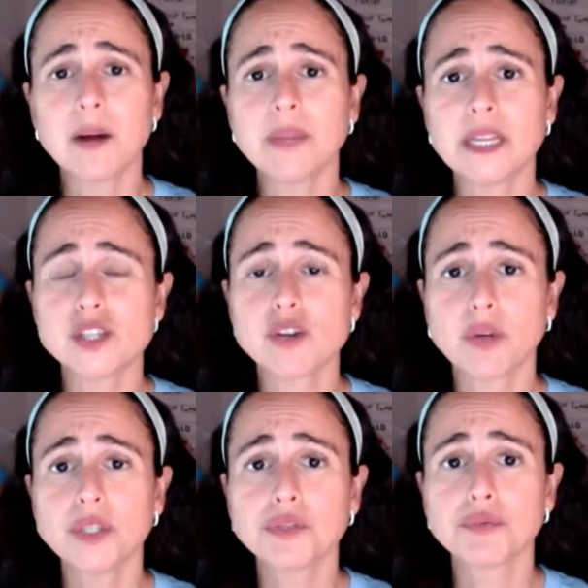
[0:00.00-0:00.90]
It's
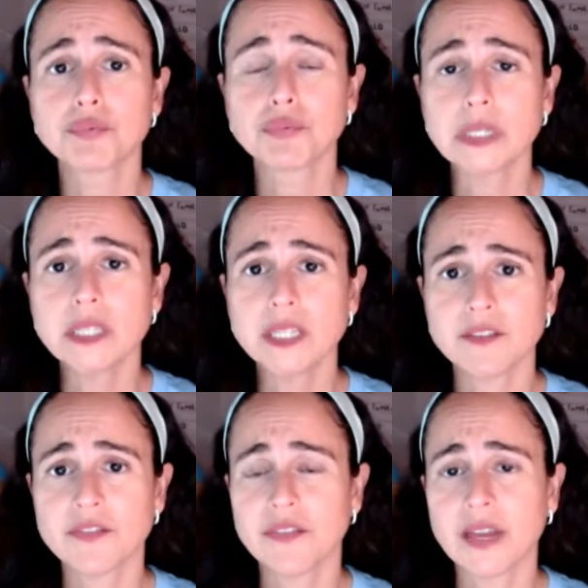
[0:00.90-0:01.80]
going to really
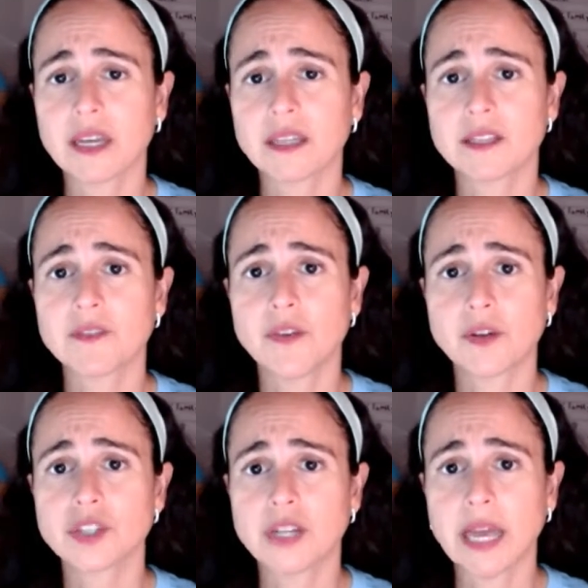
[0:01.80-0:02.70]
affect the
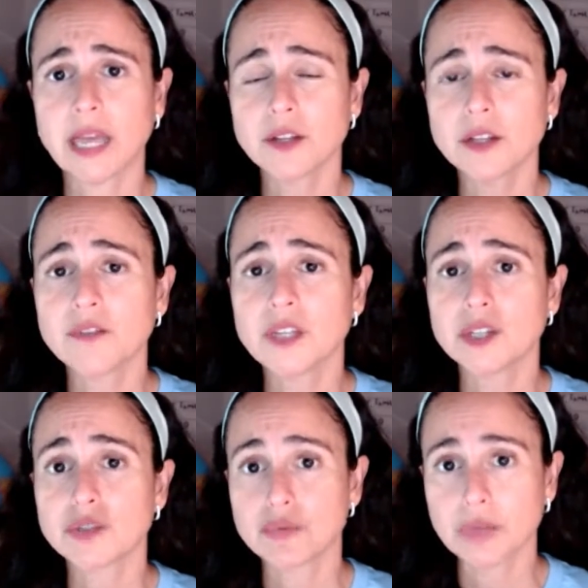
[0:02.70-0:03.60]
functionality of the
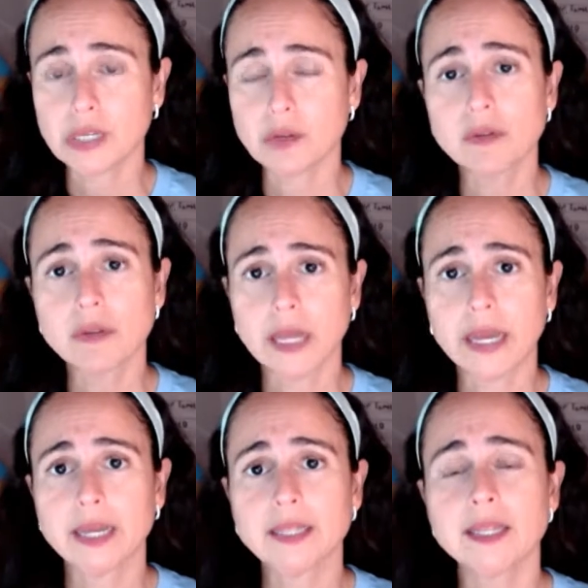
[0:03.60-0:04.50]
adrenal
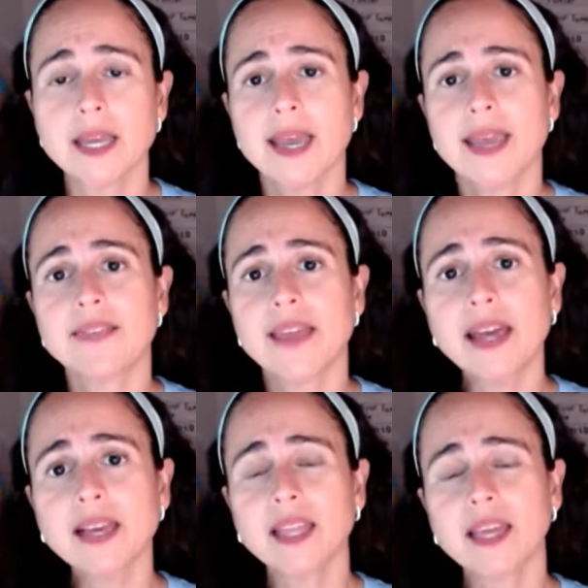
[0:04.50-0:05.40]
gland. And
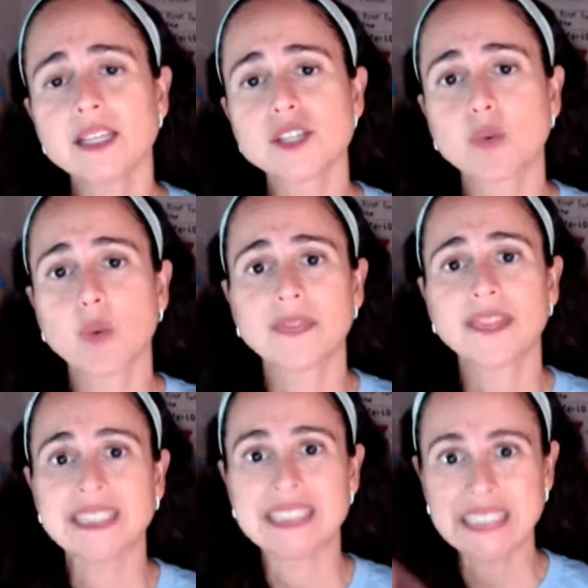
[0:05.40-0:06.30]
that gland is the one
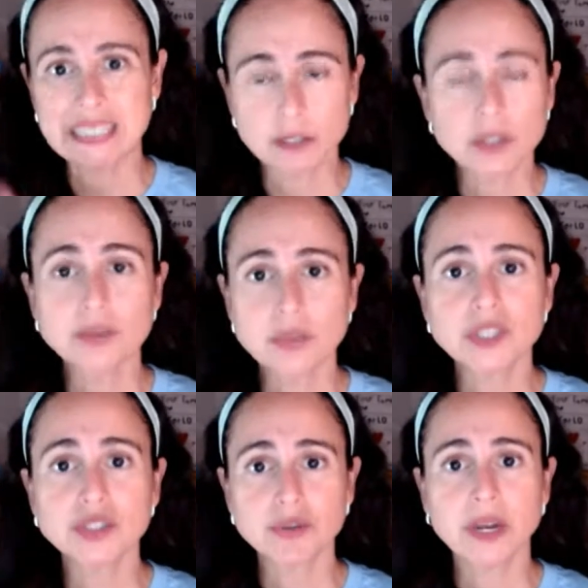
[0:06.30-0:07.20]
that deals with
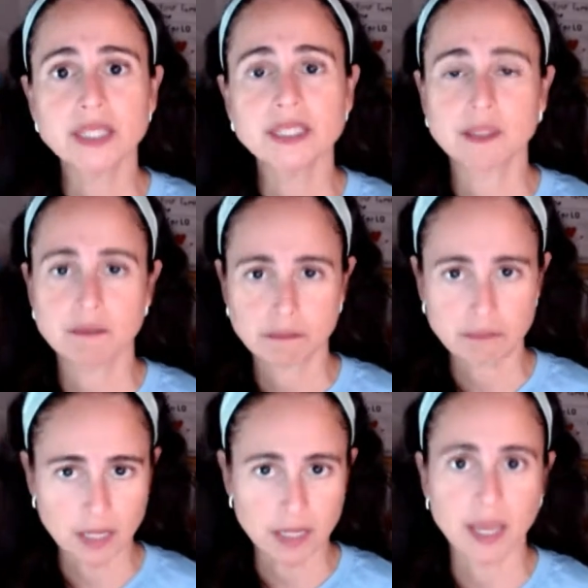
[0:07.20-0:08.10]
stress
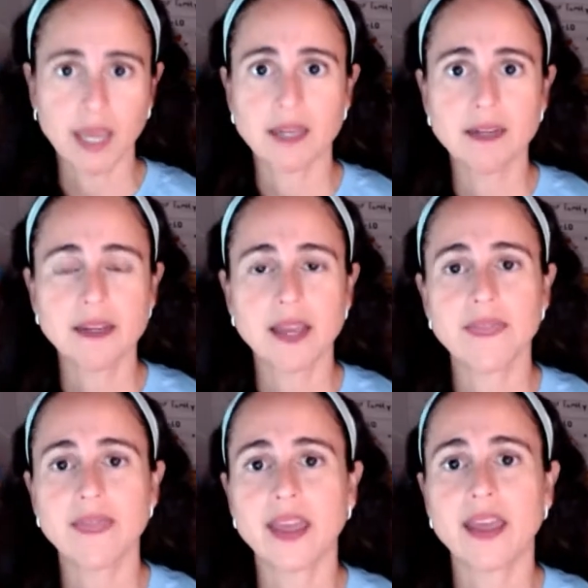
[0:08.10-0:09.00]
again.
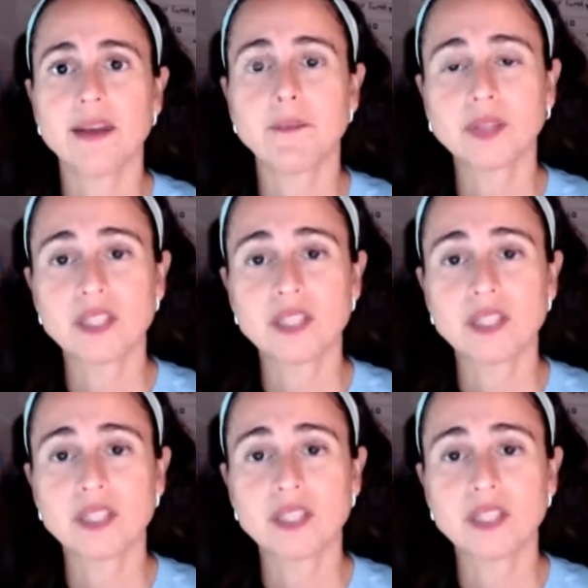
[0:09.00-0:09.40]
And then, but